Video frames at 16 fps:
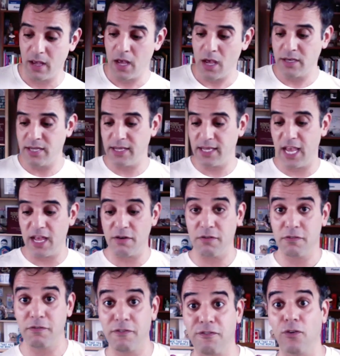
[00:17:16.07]
to get
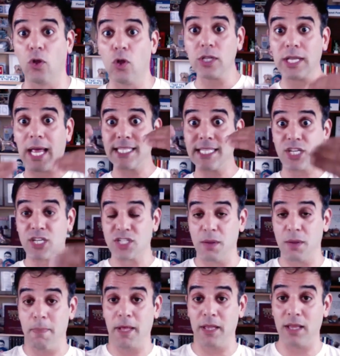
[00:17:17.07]
full
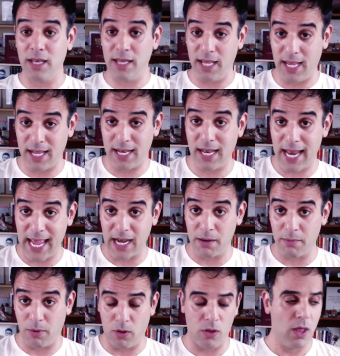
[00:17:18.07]
digestibility in an
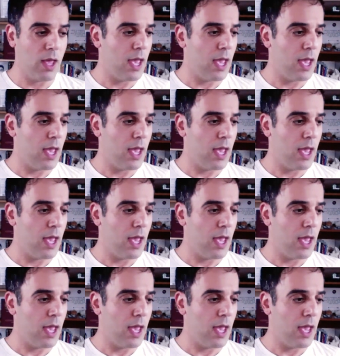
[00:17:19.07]
animal.